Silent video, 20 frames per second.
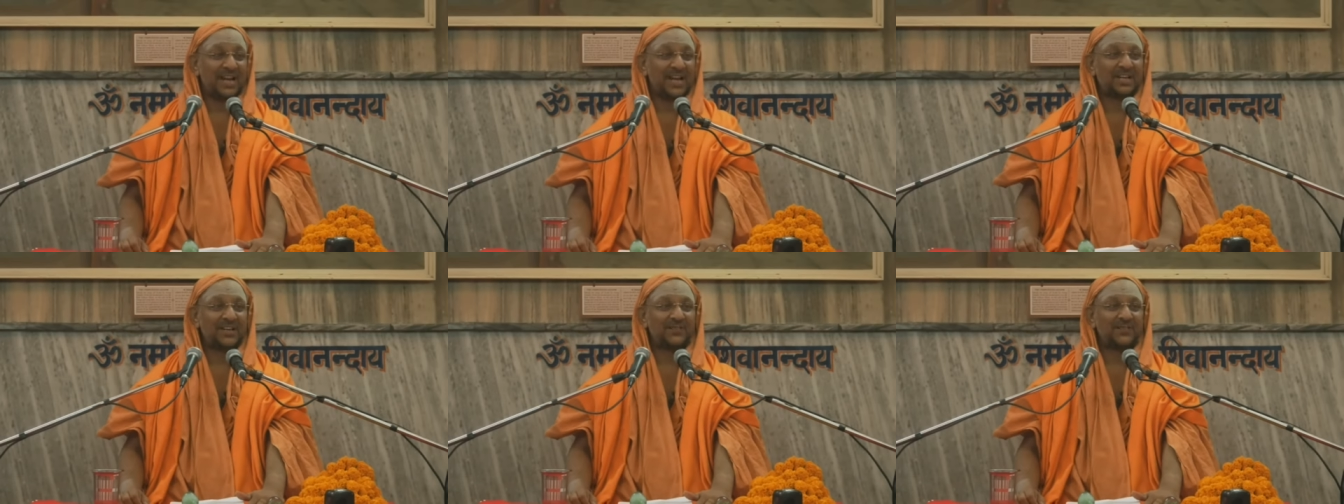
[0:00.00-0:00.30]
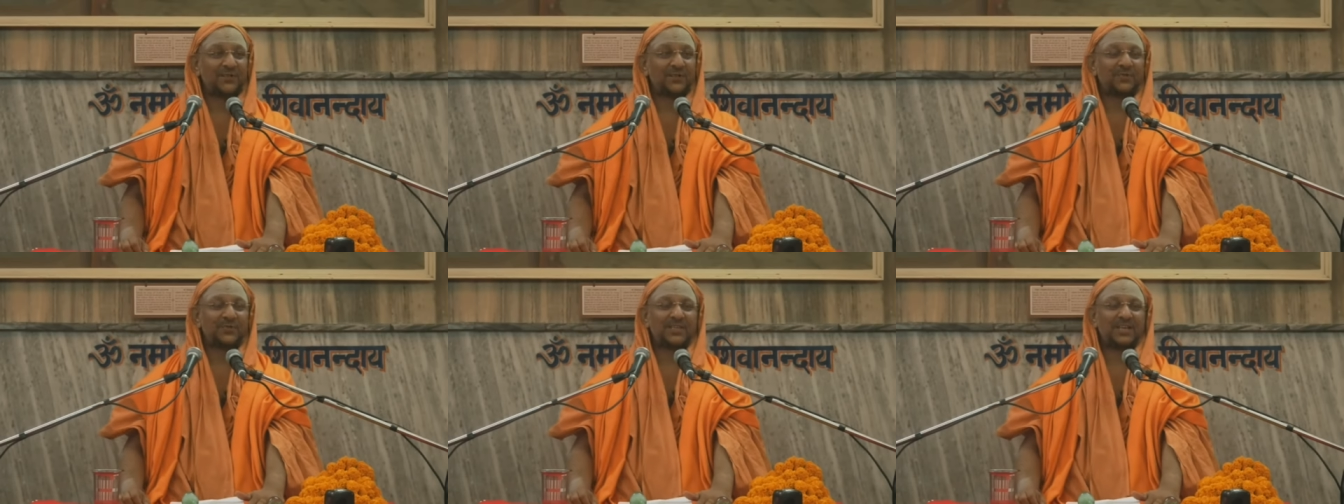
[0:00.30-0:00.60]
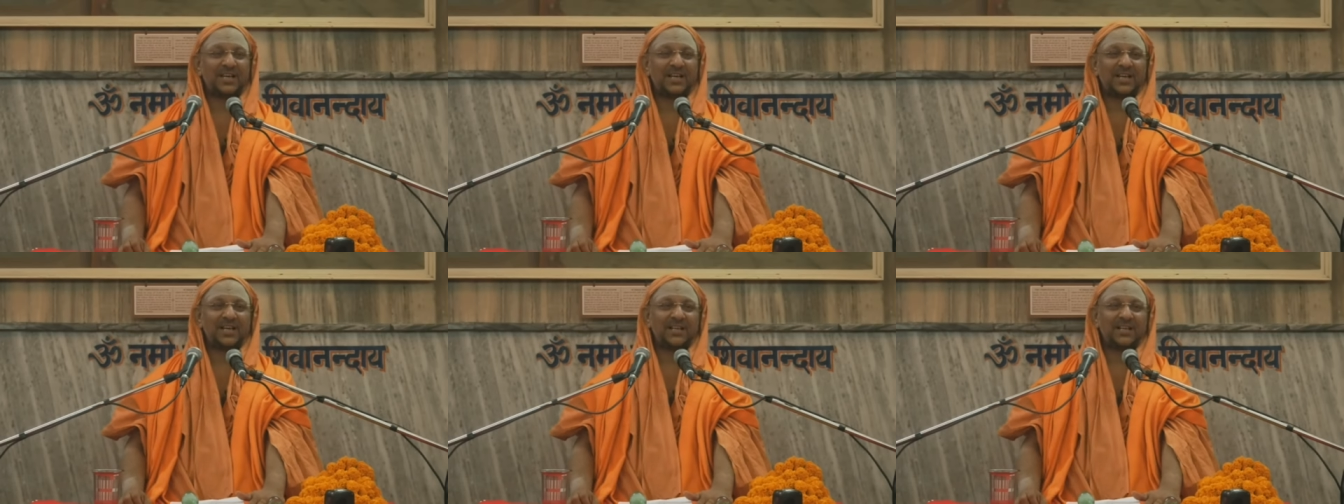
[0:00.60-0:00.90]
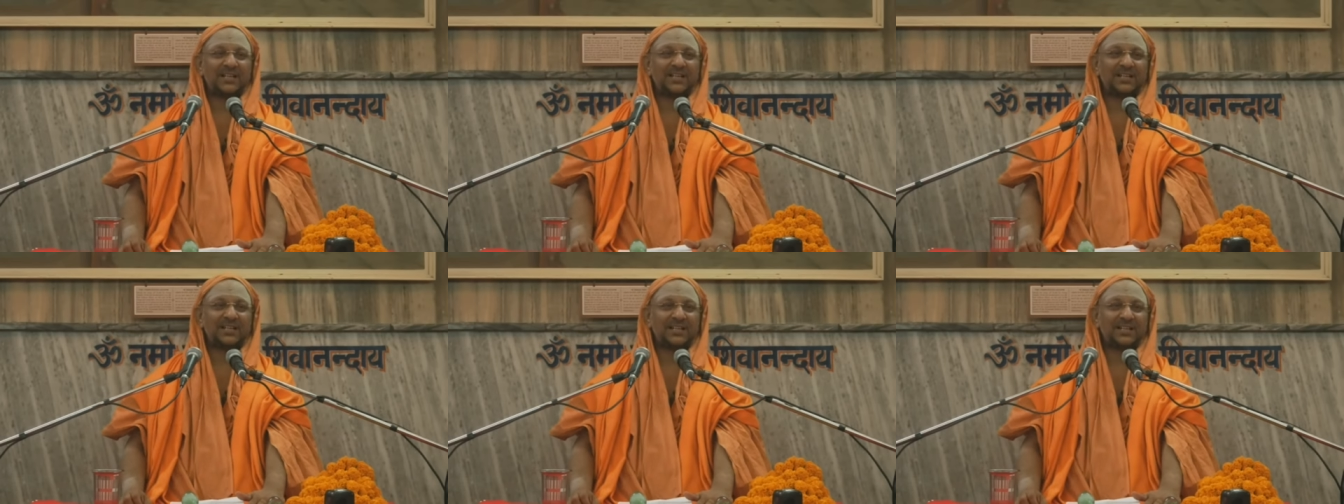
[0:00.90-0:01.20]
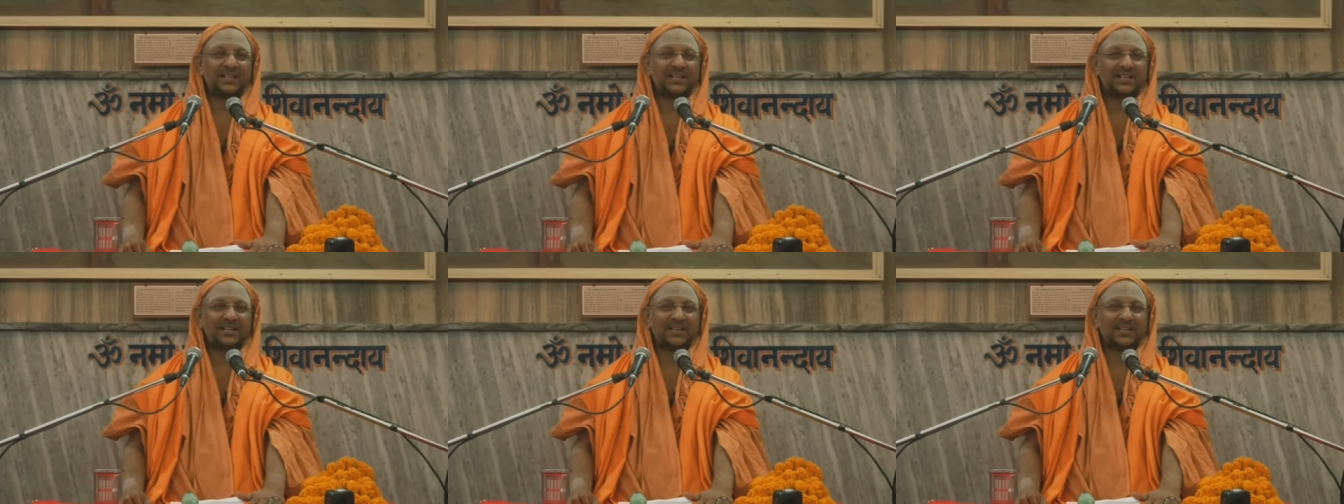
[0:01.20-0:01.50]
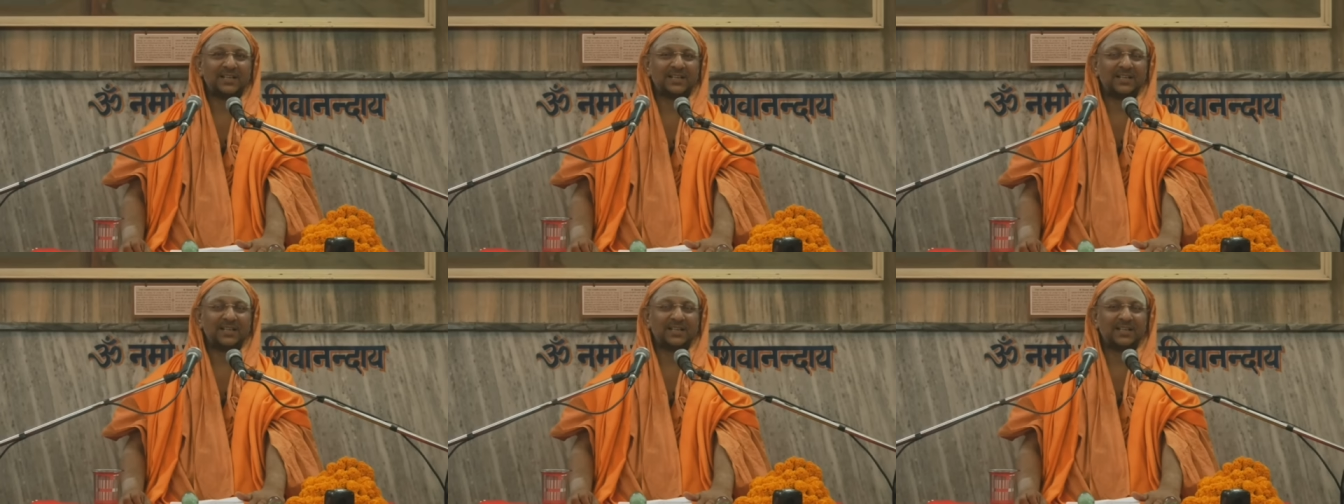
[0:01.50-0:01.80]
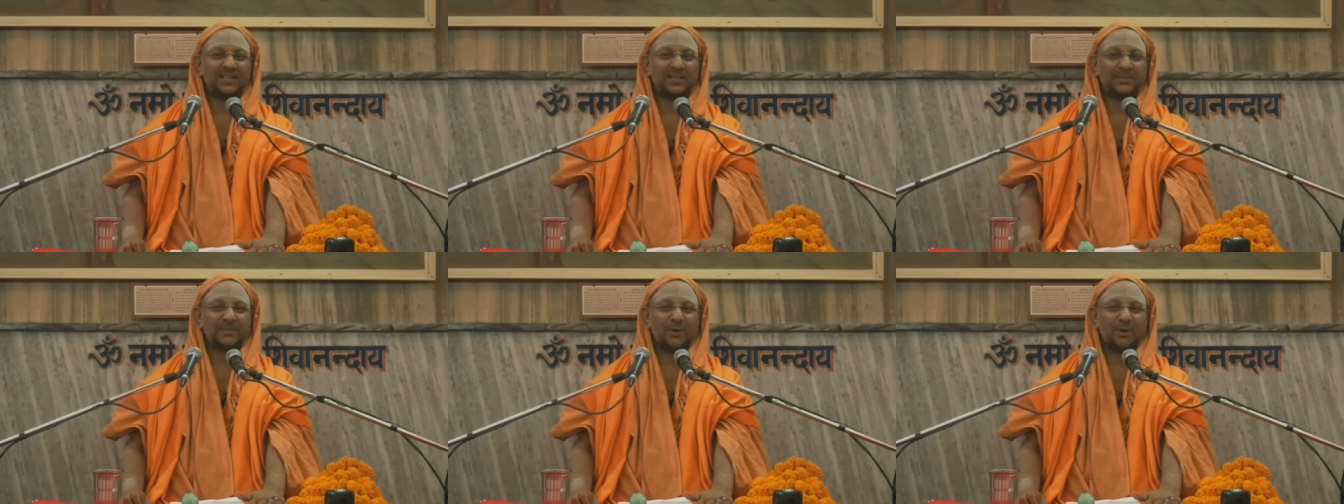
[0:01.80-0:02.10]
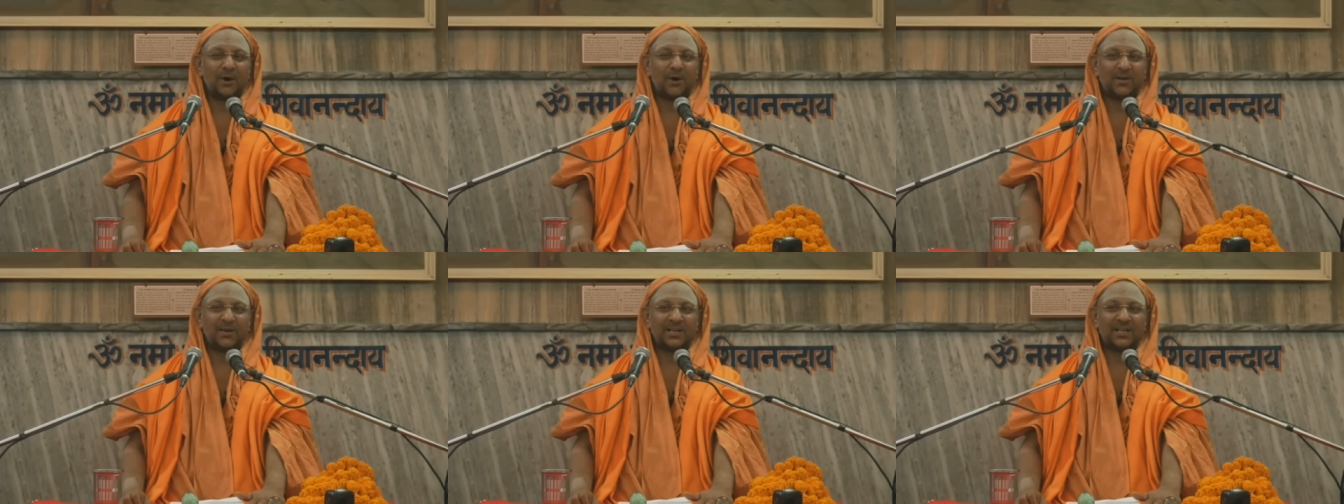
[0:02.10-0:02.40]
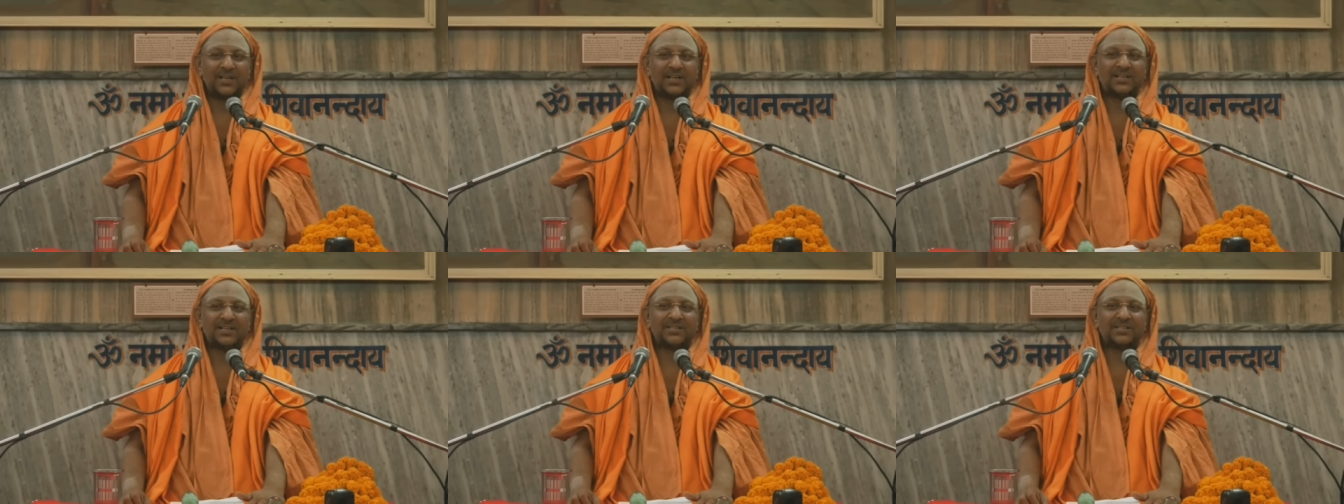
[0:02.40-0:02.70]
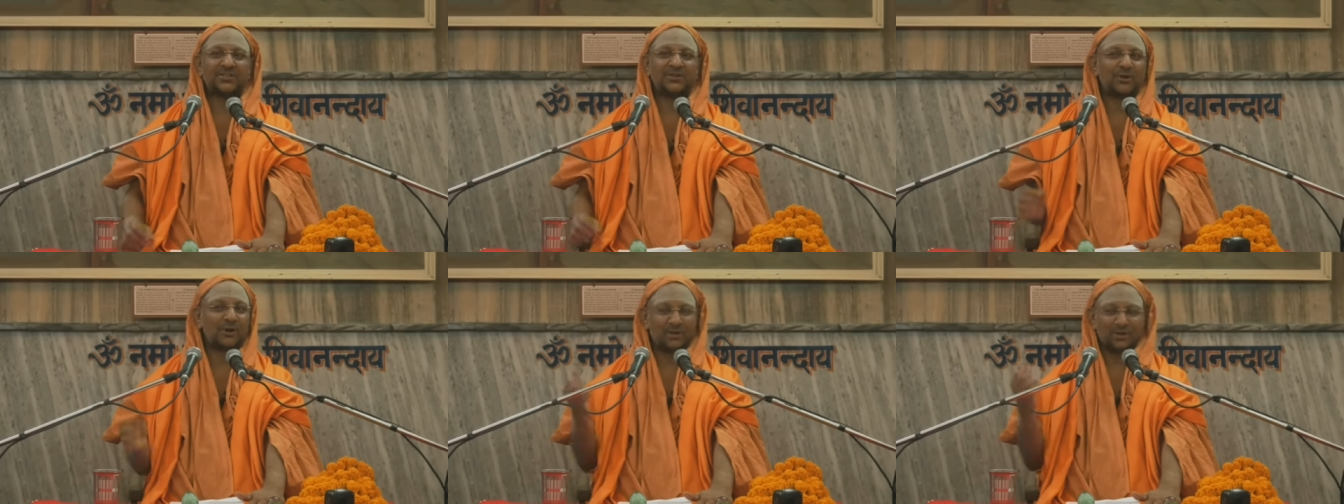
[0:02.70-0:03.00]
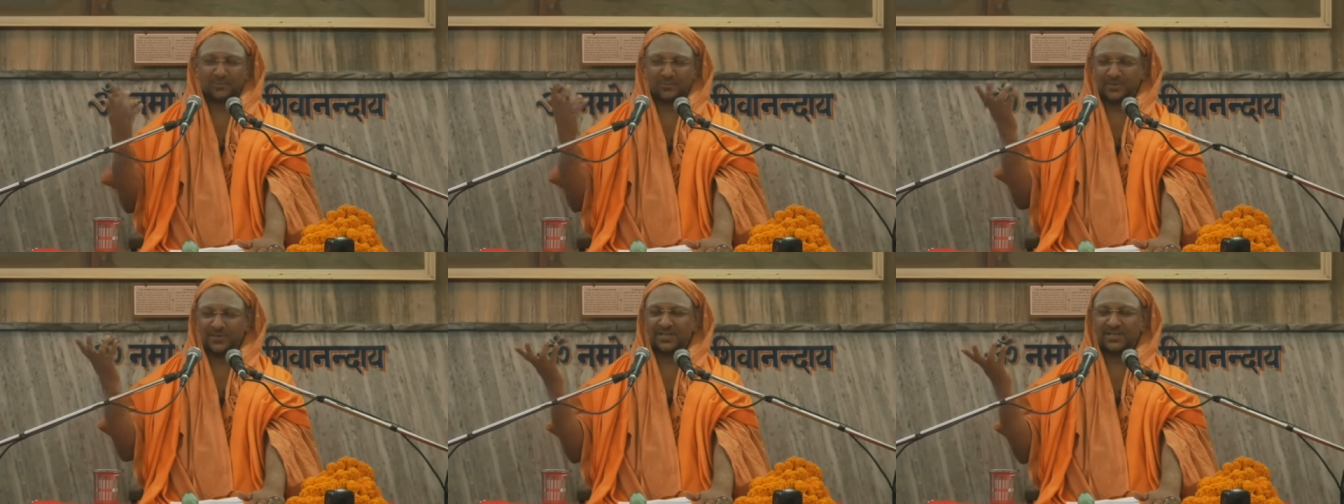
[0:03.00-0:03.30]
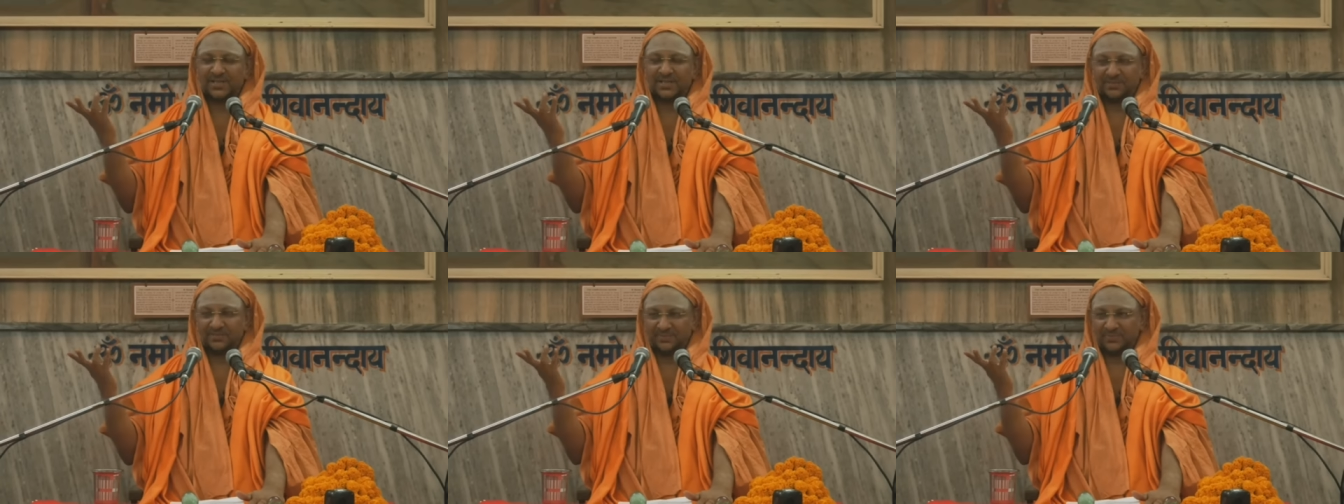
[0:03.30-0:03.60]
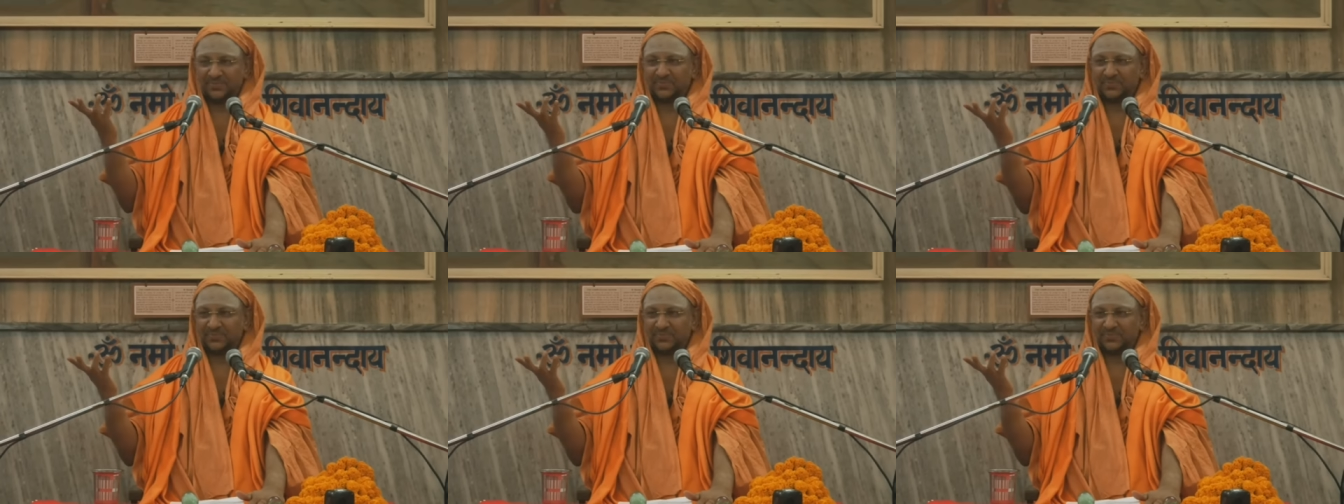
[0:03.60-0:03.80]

And if you say the body is not me,